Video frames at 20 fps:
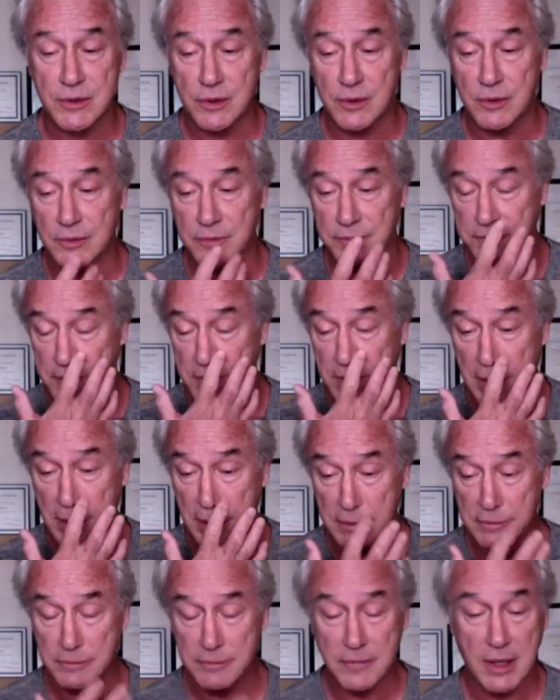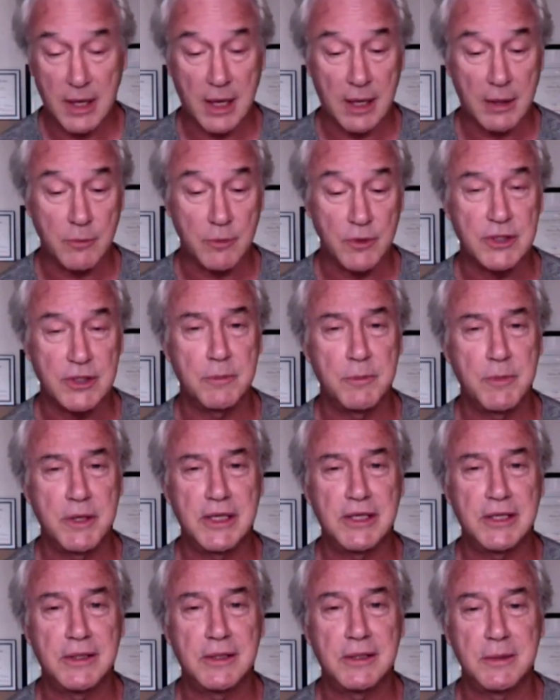So I was
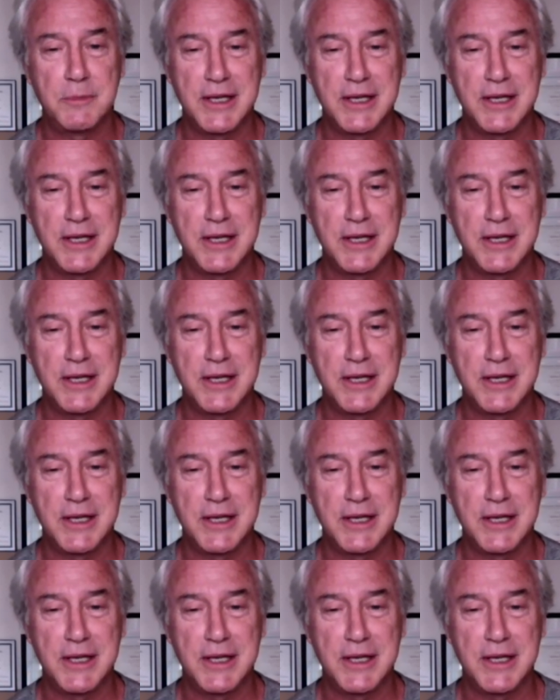committed